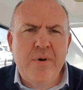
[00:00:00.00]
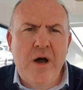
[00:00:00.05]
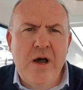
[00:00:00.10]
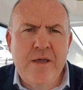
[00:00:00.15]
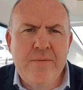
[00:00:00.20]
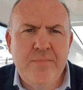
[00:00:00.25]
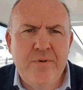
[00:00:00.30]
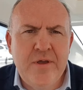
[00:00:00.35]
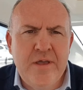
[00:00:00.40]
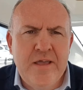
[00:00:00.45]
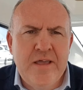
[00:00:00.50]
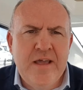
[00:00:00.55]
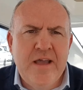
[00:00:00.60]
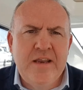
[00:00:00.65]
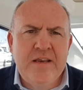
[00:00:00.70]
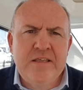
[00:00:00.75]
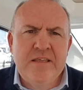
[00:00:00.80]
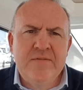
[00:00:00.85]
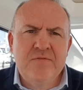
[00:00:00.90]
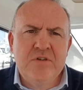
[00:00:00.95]
pipe,
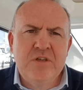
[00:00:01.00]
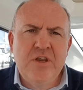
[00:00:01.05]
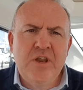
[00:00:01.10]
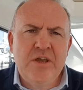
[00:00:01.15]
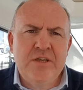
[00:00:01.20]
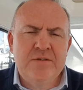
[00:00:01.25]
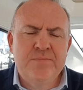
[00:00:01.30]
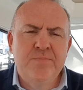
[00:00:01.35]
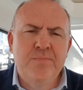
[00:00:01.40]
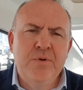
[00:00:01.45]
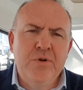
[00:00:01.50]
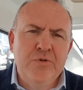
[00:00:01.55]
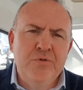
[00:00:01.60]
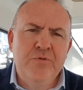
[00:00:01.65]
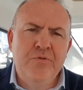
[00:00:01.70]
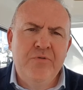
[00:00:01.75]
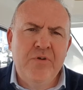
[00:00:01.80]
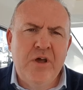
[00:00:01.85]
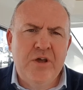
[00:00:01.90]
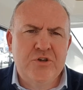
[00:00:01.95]
and it gives a nice
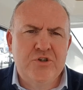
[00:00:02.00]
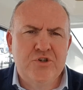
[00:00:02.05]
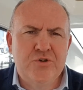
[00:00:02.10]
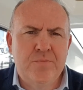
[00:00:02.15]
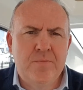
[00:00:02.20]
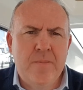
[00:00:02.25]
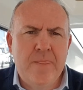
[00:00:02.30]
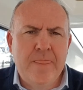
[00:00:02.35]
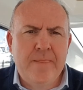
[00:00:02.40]
blue flush.